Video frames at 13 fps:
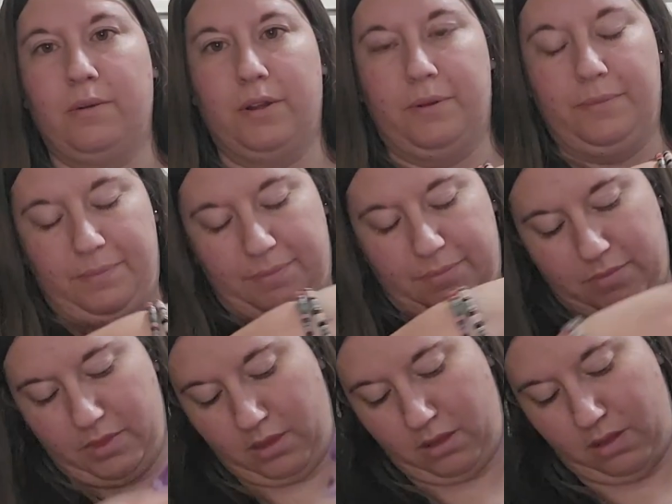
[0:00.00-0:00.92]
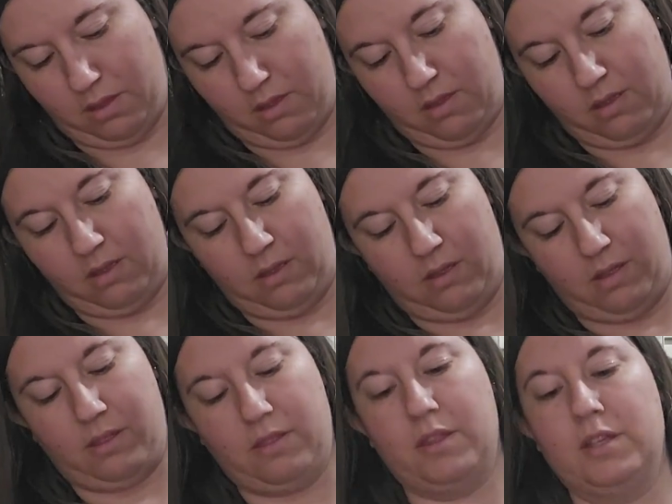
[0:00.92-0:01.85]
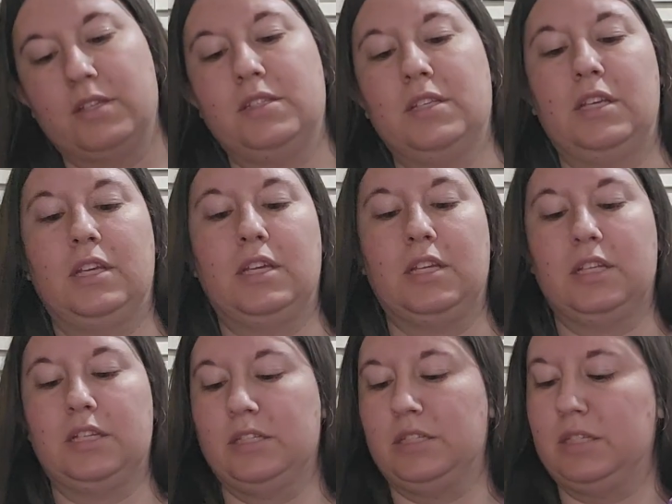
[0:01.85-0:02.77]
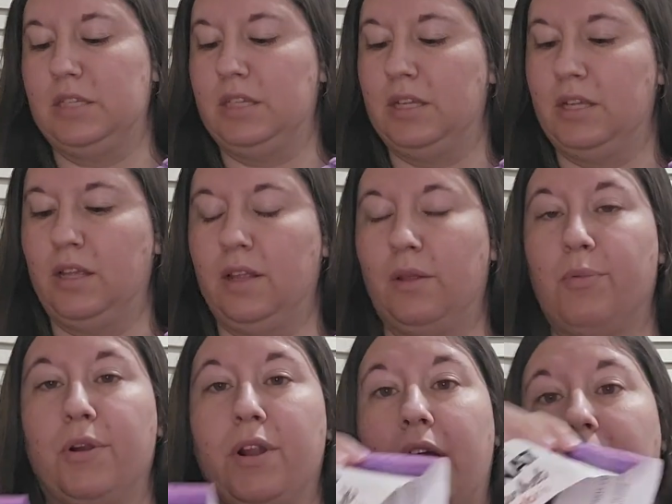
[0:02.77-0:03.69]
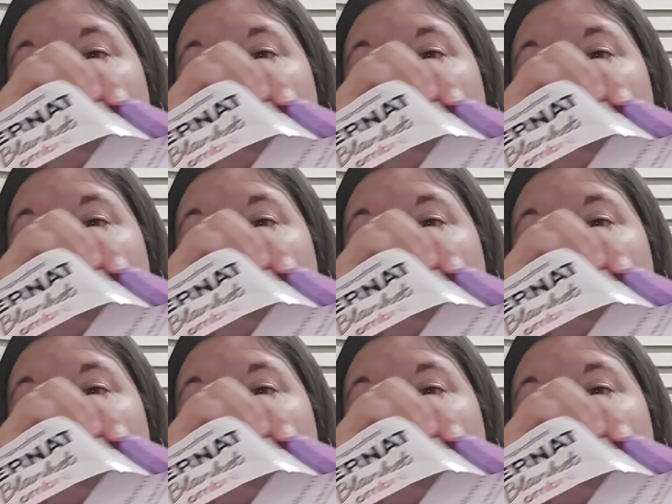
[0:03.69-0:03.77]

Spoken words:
we go. This is Bernat